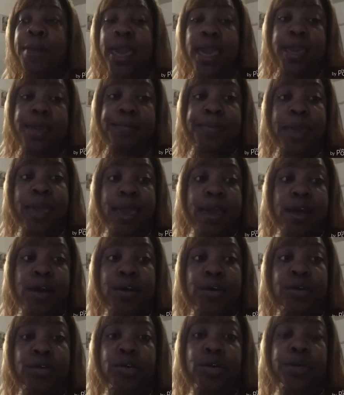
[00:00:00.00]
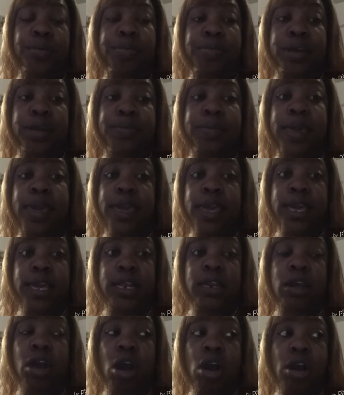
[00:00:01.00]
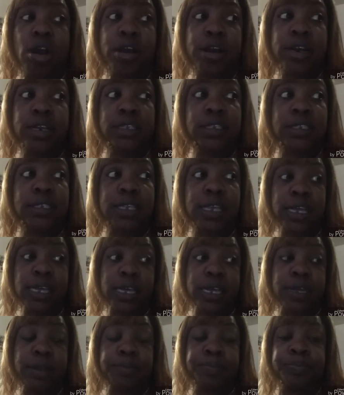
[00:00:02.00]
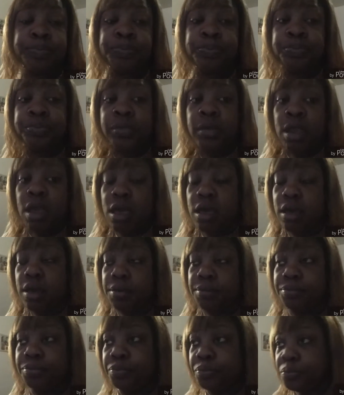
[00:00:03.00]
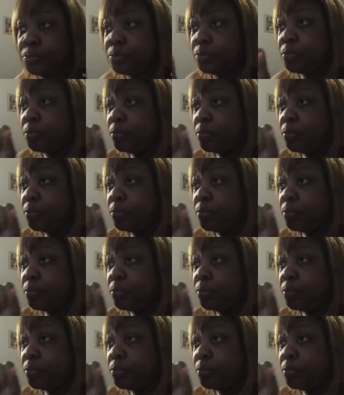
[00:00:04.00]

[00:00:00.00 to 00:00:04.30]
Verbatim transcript: PayPal or prepaid cards and, um,